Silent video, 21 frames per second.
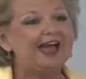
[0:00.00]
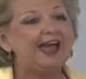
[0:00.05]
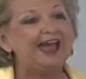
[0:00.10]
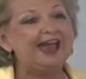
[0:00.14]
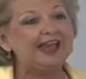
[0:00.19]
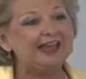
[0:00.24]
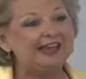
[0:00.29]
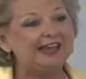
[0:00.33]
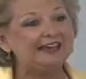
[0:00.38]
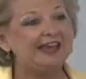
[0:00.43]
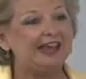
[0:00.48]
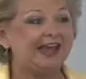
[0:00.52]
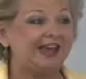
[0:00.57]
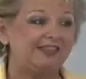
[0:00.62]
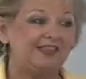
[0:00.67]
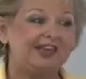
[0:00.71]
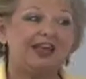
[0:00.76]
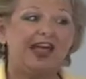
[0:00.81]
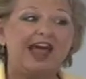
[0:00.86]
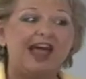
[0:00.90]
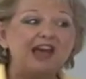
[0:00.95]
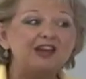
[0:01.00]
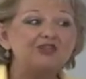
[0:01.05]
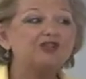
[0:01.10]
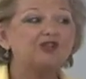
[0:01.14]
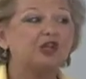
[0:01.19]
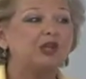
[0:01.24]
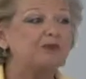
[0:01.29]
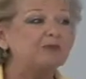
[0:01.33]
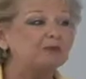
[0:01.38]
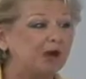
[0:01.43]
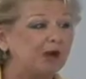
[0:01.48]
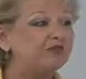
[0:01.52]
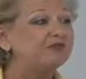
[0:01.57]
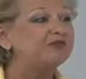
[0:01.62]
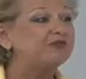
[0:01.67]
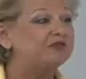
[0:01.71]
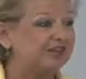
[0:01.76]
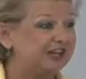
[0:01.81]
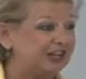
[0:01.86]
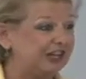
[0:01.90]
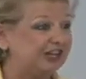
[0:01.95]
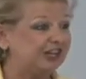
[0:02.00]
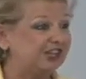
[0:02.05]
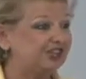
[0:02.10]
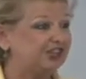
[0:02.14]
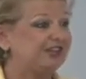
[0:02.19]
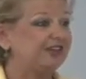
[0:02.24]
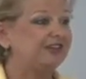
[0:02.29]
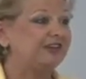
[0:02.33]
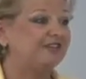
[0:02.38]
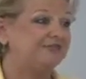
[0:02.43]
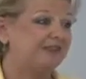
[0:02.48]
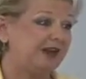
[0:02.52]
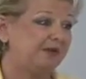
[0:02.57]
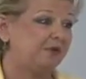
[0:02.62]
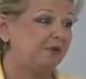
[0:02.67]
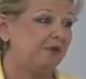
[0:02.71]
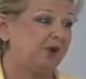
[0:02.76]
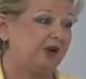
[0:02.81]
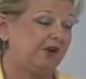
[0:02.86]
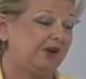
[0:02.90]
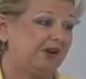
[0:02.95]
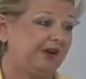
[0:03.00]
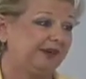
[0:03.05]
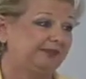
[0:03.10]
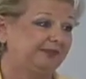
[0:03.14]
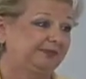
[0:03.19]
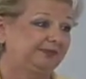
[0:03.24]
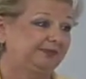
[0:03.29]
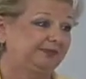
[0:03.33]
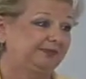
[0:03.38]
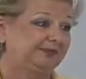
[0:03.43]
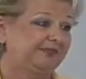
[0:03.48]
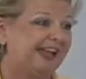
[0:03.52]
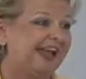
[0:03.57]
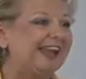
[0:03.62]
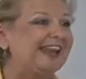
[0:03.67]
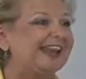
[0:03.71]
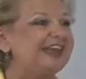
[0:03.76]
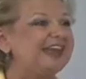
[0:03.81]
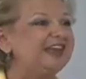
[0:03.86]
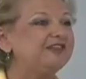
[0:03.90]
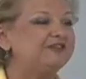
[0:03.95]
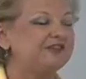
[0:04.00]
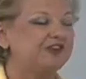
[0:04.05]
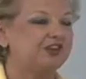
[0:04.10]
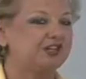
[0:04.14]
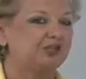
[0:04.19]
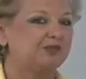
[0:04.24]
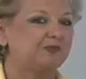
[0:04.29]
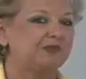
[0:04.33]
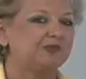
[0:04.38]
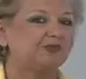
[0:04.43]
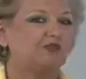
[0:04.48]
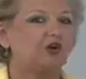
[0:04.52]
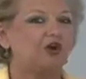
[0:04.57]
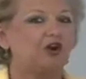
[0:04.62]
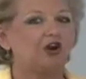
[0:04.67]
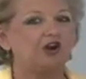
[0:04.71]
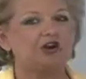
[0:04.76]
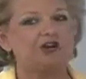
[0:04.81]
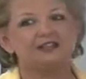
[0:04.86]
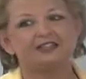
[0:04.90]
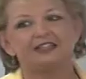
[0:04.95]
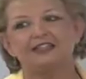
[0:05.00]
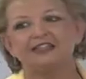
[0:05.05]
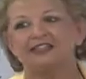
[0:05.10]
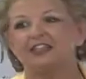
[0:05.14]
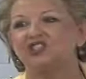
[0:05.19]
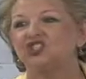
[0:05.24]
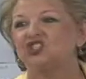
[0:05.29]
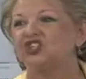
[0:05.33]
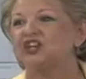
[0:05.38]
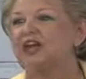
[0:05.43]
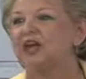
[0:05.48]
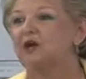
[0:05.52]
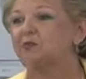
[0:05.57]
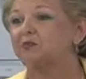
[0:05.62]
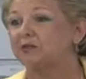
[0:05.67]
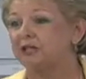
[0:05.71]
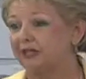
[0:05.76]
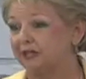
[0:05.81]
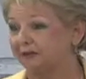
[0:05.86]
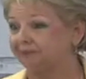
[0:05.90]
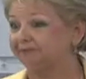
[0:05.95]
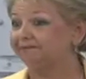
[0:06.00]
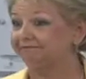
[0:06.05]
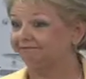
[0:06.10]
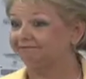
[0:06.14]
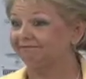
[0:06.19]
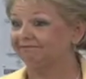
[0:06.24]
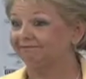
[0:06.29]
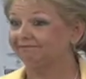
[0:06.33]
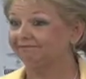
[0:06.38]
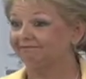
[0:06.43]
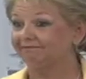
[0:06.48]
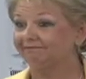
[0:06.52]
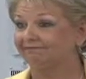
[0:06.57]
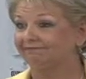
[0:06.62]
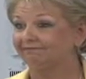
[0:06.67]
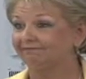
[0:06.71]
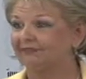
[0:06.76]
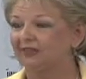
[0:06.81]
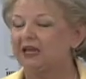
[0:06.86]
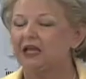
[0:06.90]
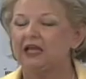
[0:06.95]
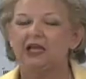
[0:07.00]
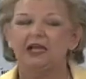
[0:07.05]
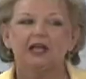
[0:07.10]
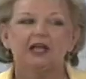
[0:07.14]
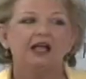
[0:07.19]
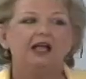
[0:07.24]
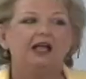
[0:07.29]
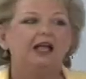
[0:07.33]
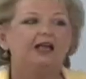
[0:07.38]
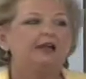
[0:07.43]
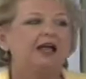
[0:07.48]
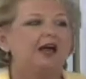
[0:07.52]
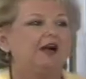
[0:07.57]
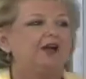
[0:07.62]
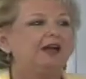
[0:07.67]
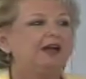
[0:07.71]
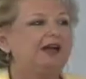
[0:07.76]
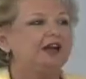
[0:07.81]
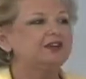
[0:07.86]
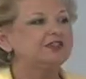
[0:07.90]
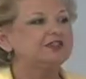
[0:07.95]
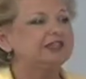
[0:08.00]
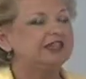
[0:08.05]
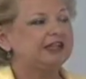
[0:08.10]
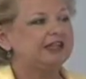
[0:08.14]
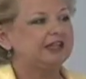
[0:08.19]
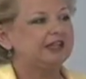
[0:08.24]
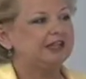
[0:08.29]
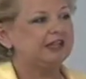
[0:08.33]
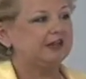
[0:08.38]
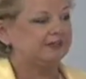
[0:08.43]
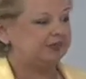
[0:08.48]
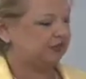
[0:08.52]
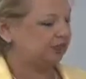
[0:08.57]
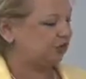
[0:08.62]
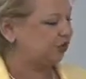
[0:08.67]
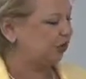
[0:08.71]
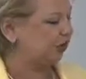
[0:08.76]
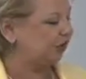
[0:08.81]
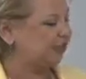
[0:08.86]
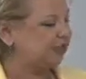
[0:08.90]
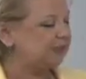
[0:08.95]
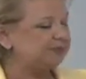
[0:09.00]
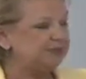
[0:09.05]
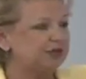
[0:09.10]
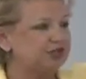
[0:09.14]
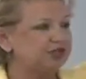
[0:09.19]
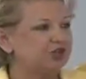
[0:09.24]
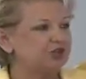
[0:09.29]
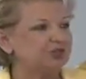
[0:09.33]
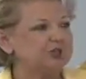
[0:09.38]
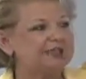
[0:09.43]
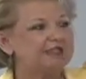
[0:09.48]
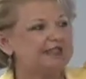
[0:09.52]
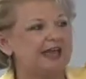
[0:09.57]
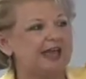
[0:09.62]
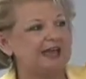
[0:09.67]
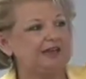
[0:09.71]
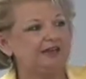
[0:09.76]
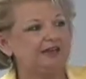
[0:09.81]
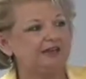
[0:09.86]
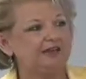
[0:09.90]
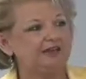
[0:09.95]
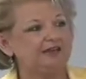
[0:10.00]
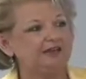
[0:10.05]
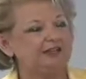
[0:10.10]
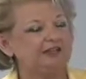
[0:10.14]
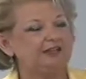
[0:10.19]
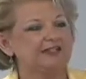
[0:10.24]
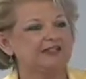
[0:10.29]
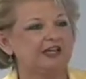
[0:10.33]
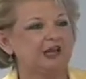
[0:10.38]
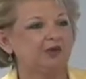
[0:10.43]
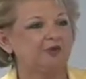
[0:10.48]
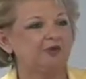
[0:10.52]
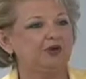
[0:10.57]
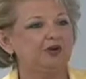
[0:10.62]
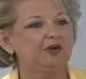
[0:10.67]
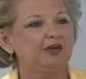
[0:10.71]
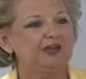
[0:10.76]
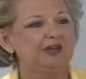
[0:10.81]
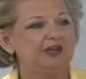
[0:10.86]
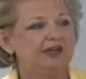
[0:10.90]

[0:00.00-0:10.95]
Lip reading: And they actually both finished in February. And he finished before her because he said she helped him. Now, here's the ending of the story. This picture was taken this summer.